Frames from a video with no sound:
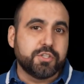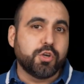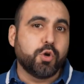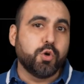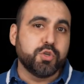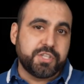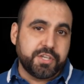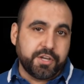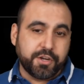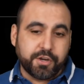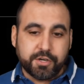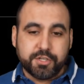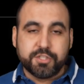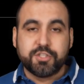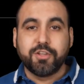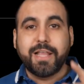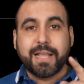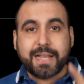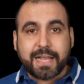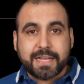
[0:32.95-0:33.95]
is Hostinger.
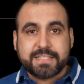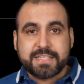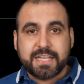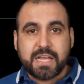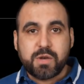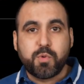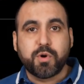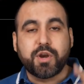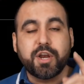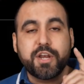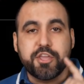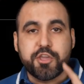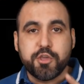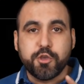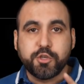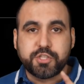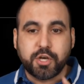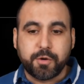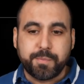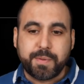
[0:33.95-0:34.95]
So like I said, we're going to
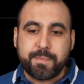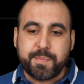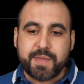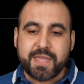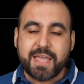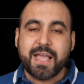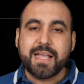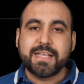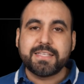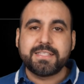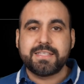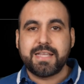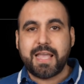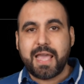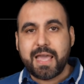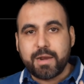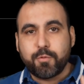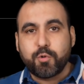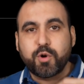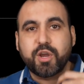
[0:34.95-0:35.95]
use their V P S
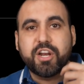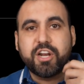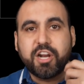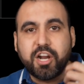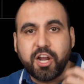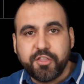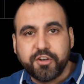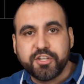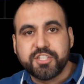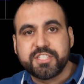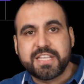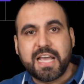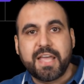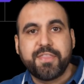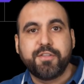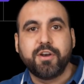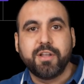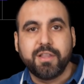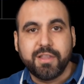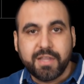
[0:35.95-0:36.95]
and we're going to
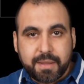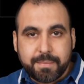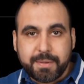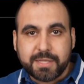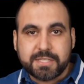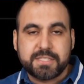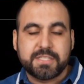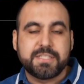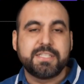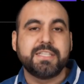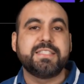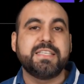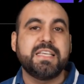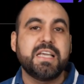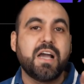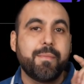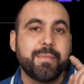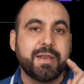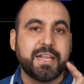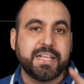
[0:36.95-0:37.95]
understand their limits to see
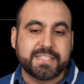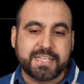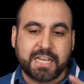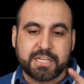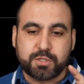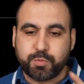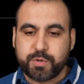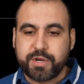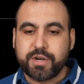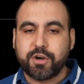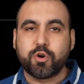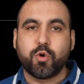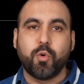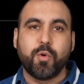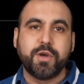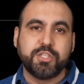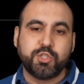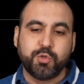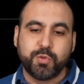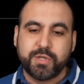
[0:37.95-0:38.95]
how many sites we are
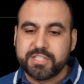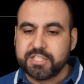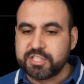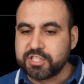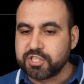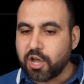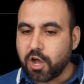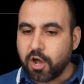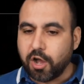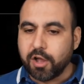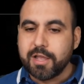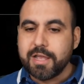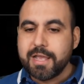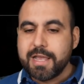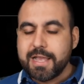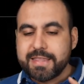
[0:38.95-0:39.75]
going to install.